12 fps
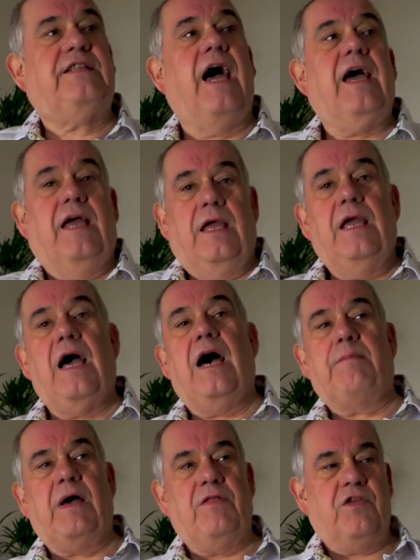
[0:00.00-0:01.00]
day,
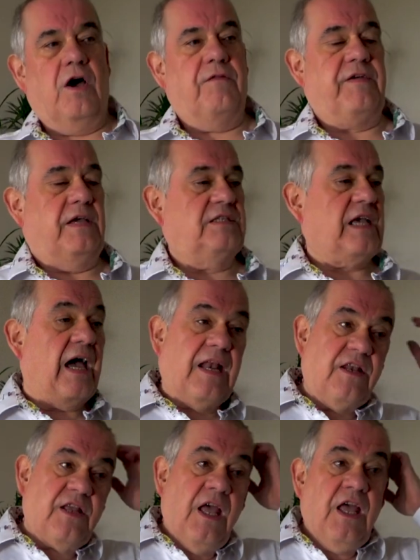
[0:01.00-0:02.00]
I'm at the office,
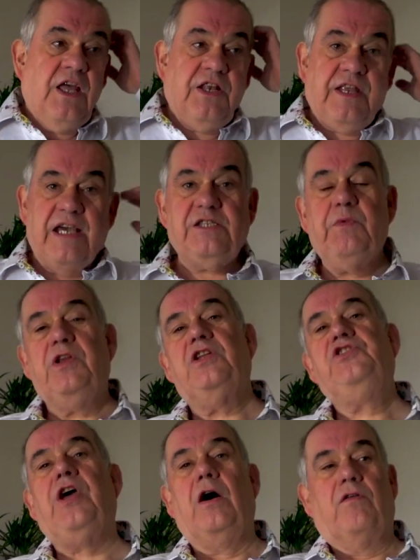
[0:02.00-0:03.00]
and Desmond
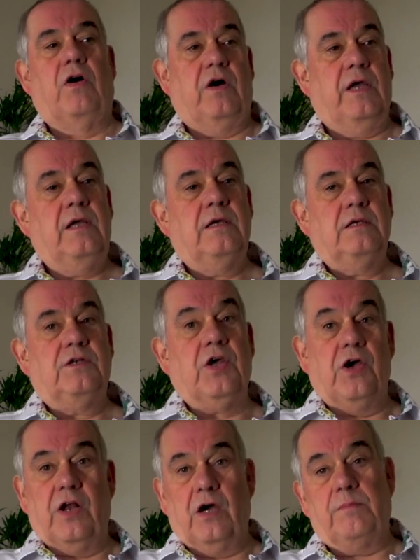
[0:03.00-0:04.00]
and Delroy,
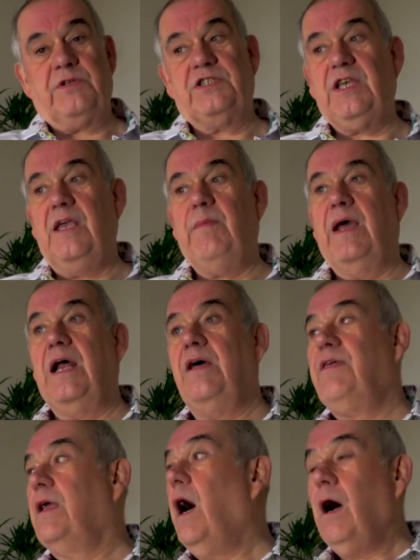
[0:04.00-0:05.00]
turn up to see me, and I
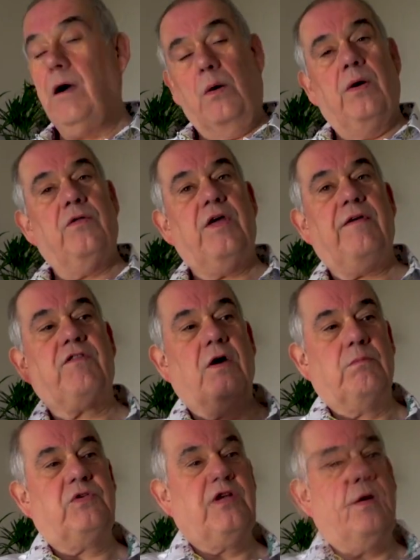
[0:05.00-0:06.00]
think, oh, they've
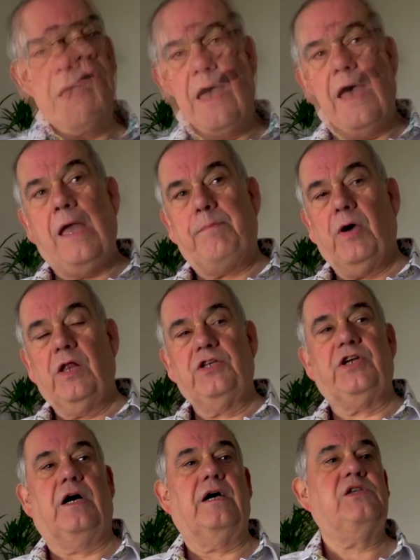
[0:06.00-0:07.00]
come to
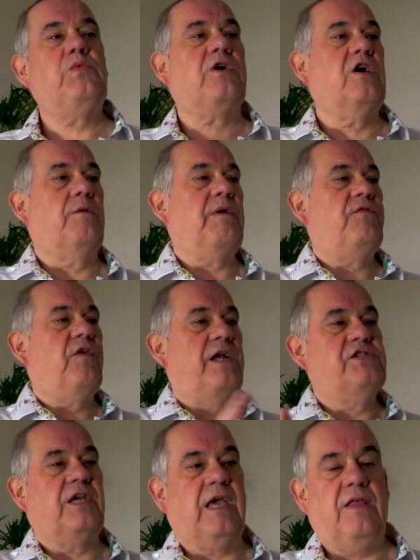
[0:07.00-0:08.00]
apologise, we're going to be
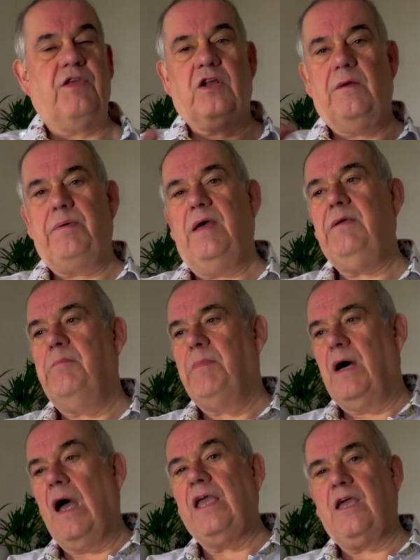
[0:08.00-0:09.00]
friends again, they're going to pay me
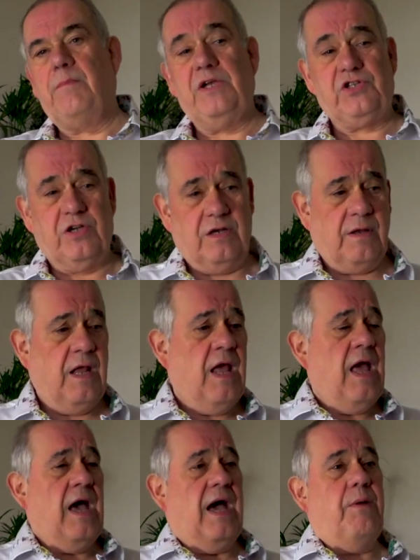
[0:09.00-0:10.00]
my commission,
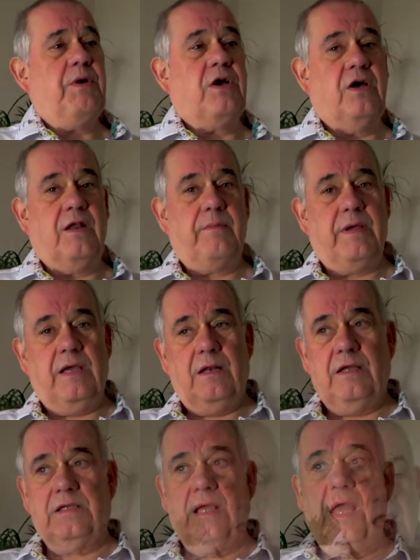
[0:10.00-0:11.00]
and we're going to be,
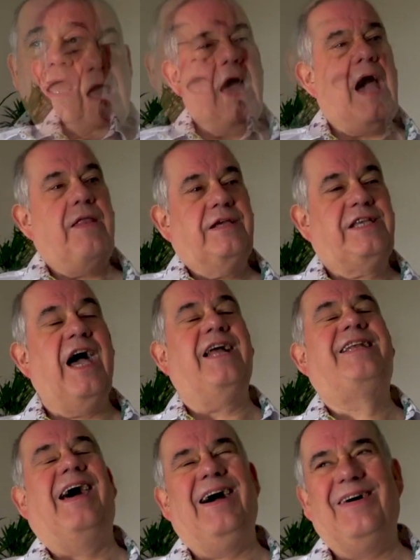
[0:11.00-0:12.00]
and they
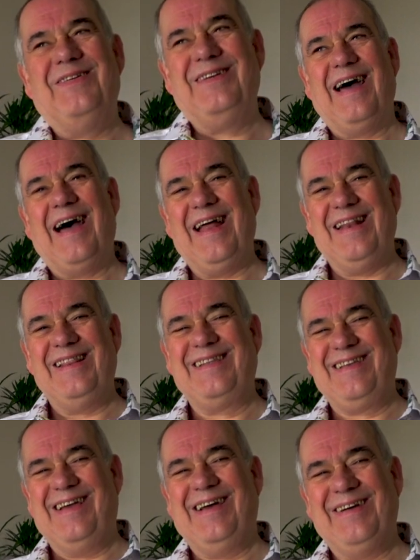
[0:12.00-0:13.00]
sat down,
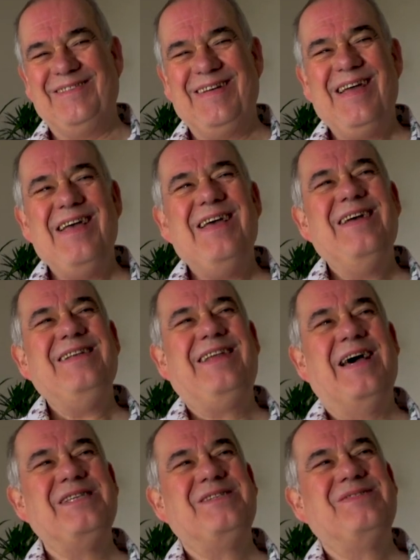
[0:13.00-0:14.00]
and
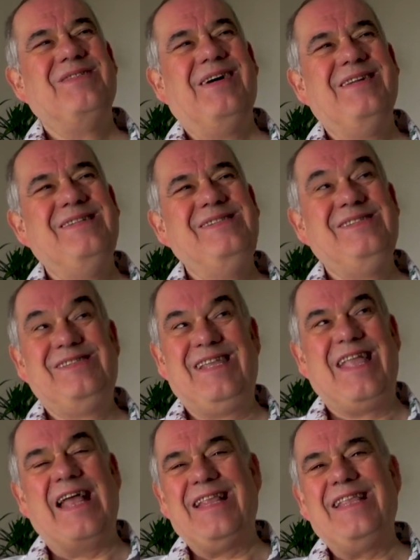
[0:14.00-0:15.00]

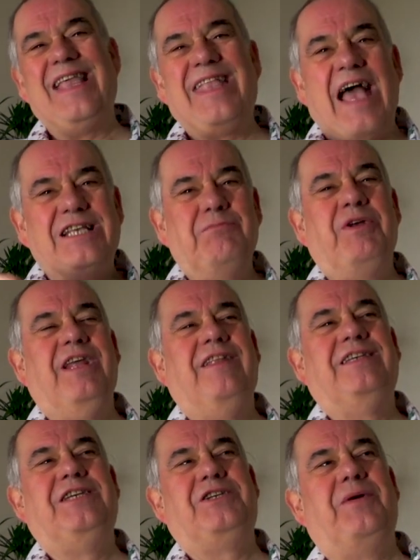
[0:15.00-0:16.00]
Desmond in
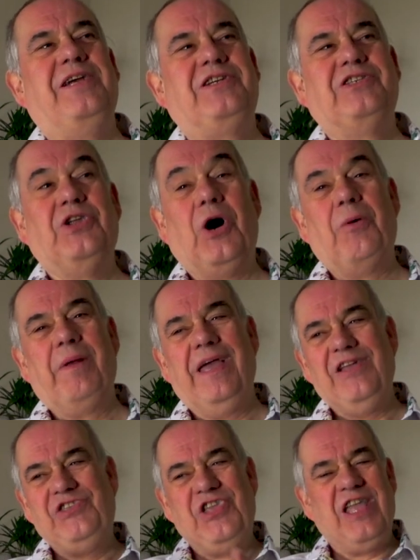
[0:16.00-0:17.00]
these situations
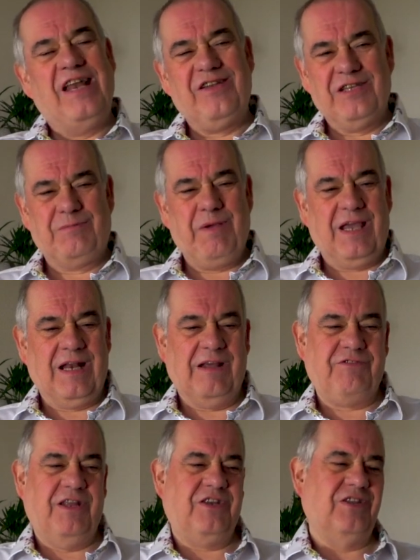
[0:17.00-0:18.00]
normally didn't speak and
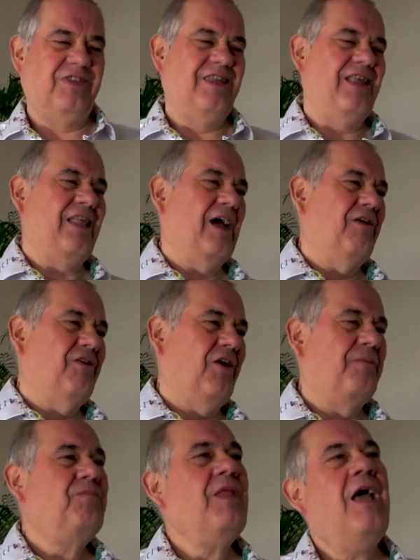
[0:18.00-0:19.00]
left it to Delroy,
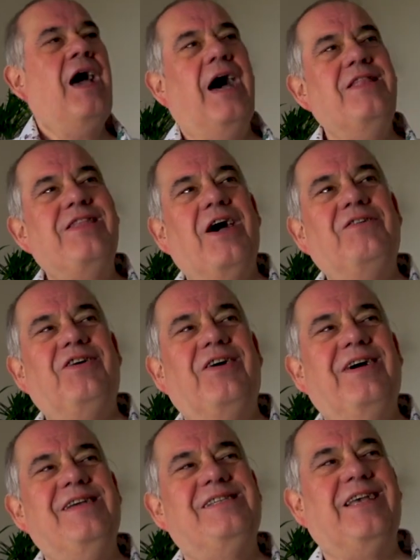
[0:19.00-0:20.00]
and
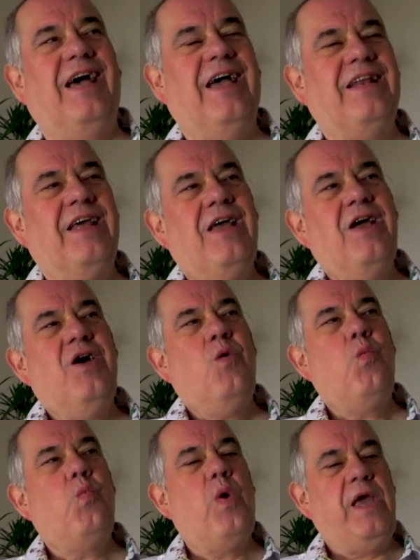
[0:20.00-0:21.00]
Delroy said,
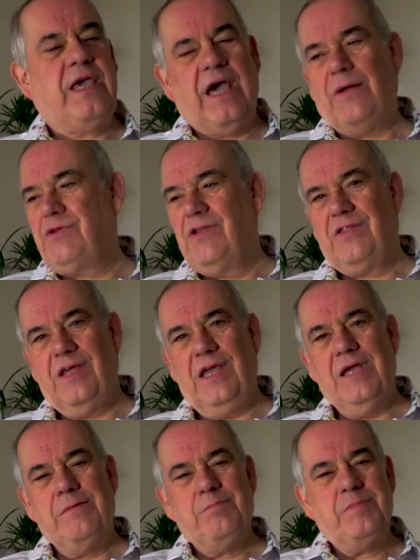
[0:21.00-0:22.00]
we counted
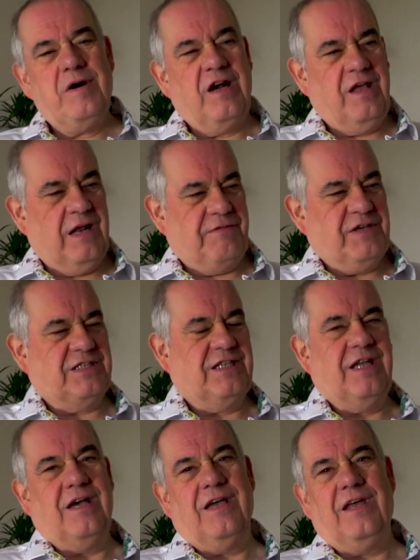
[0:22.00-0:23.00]
the money you left us on
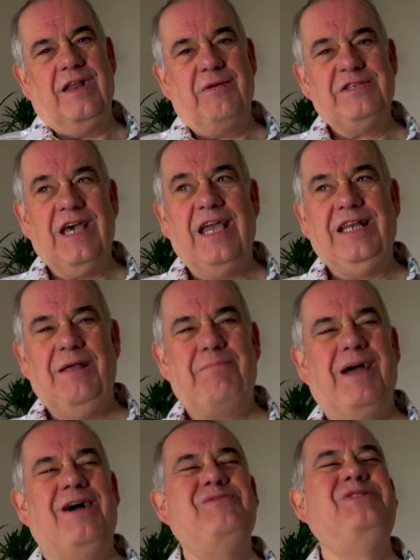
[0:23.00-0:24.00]
that, and it was
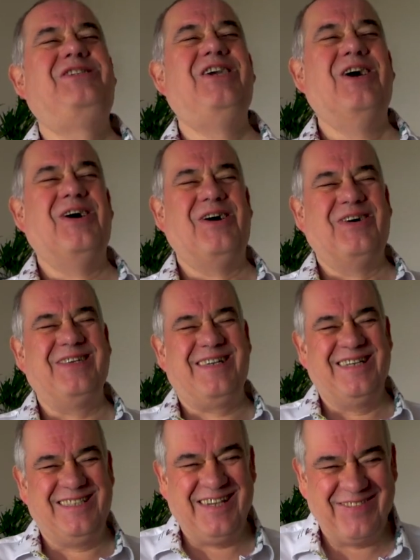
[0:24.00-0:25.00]
£80
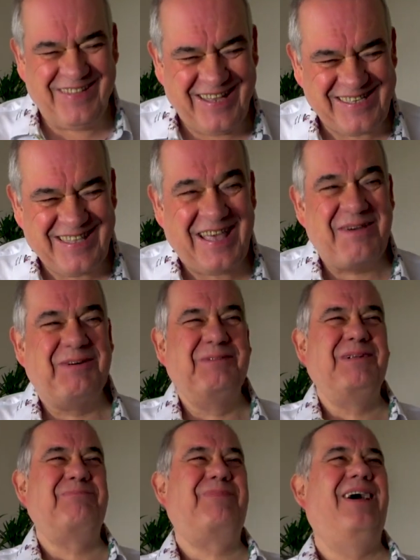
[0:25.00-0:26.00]
short or something, so they
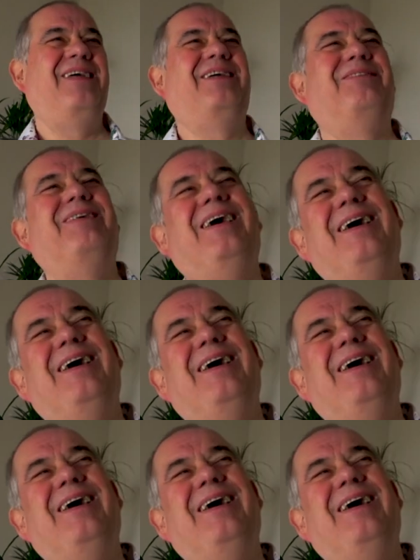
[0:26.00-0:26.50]
wanted to pay them